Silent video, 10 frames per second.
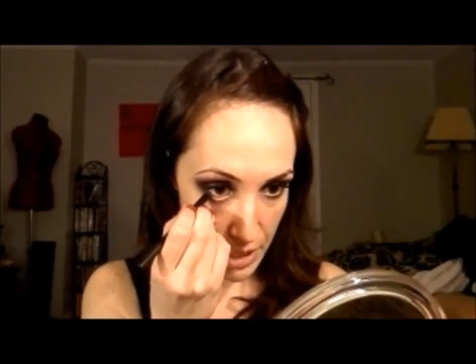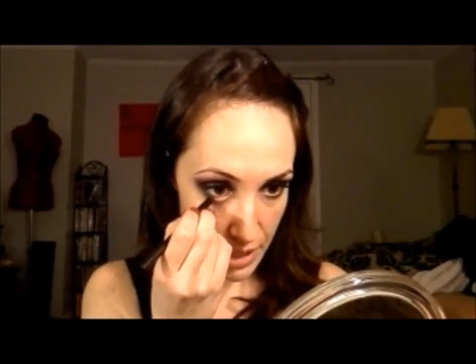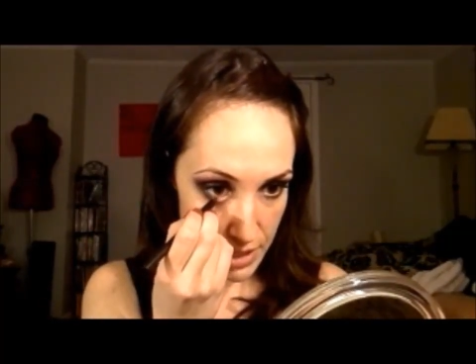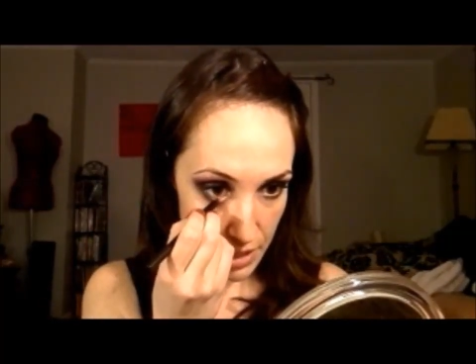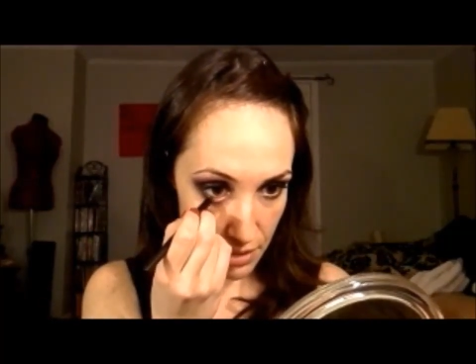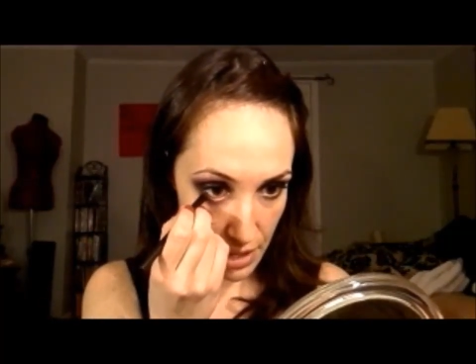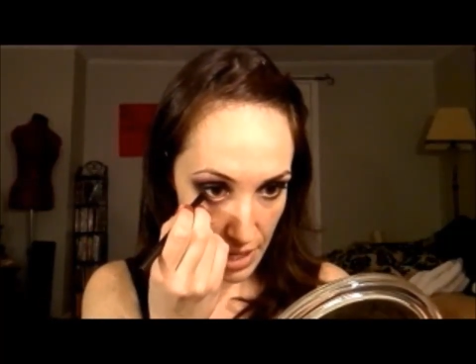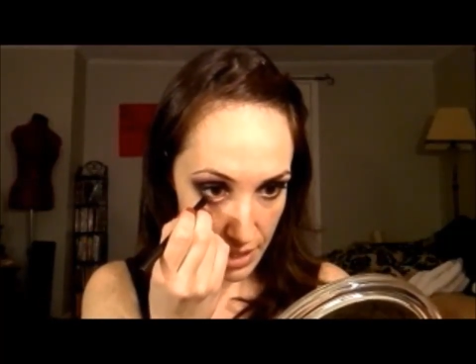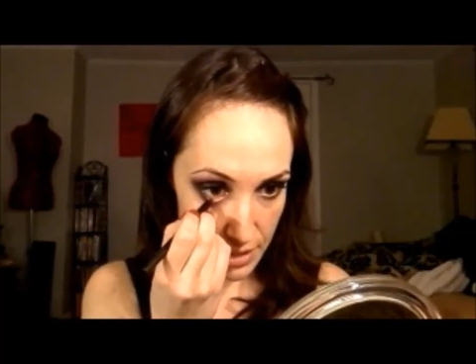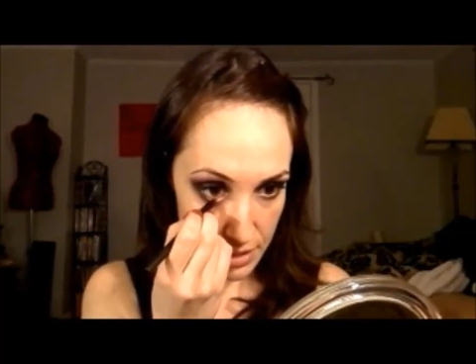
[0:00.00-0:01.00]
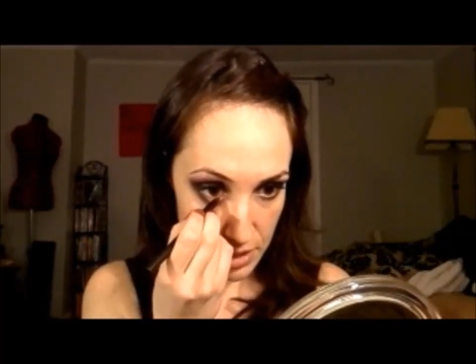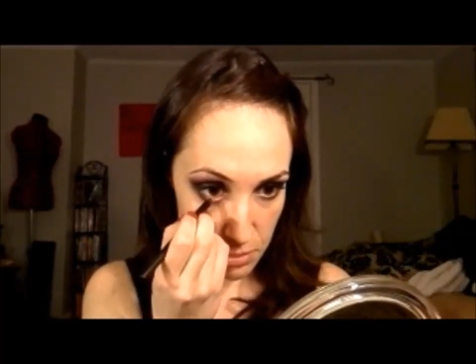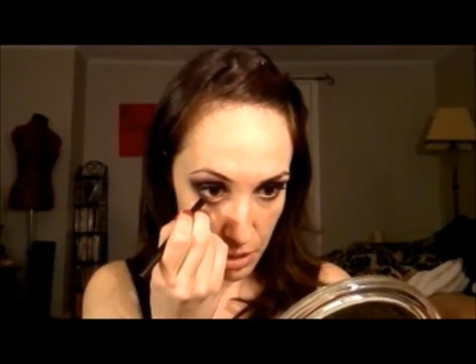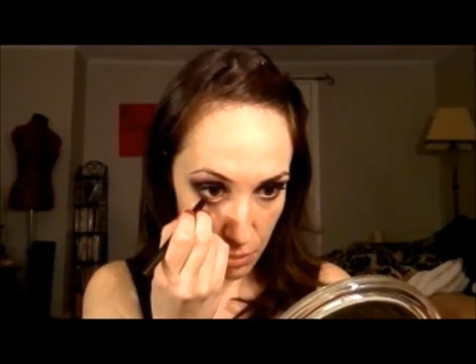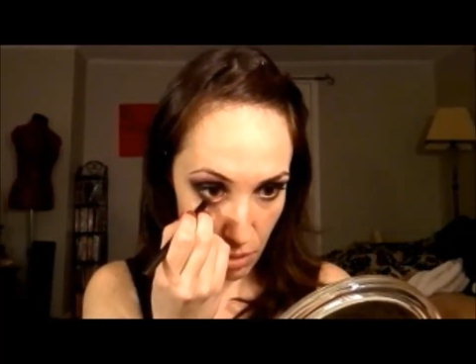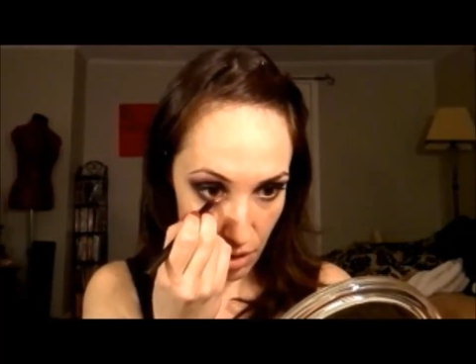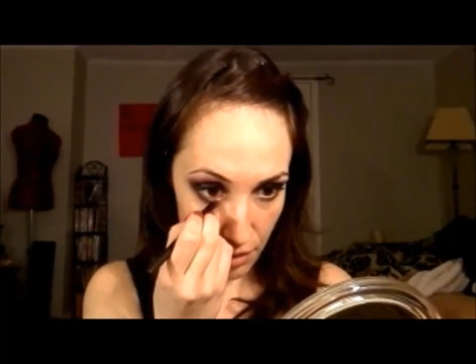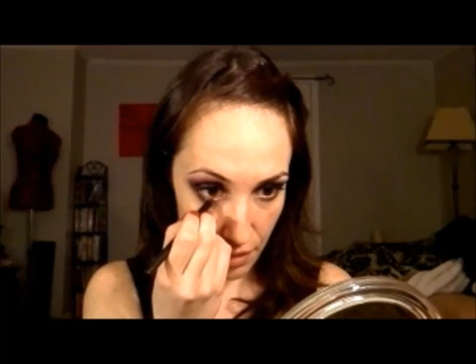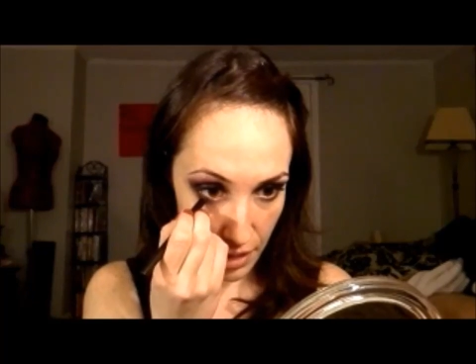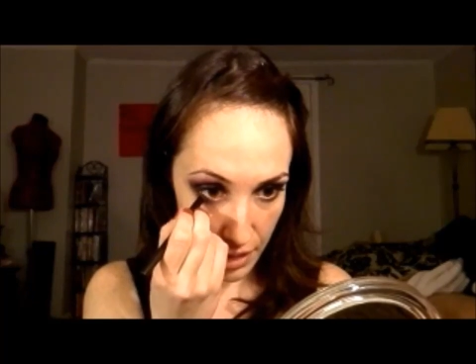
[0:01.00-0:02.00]
lid down and add this to my
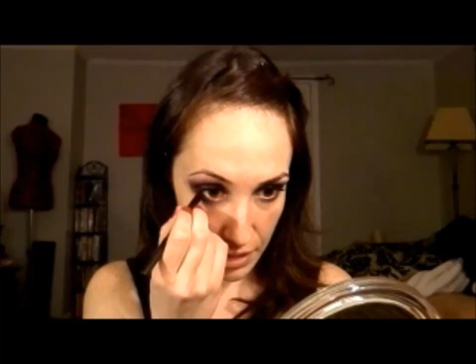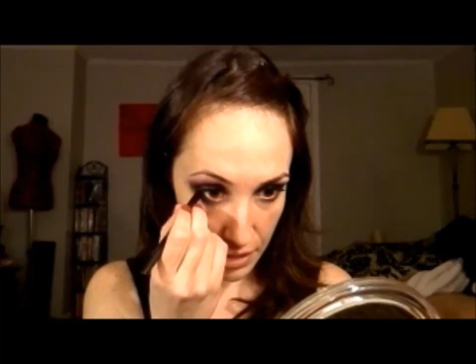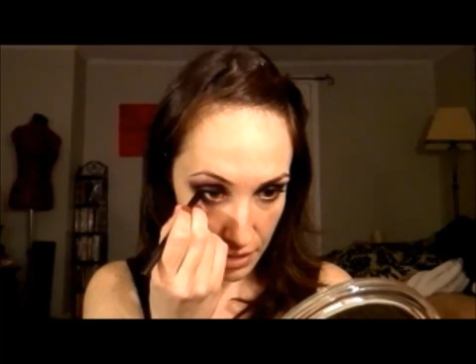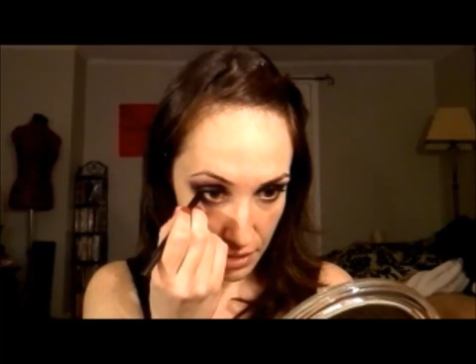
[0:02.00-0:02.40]
waterline.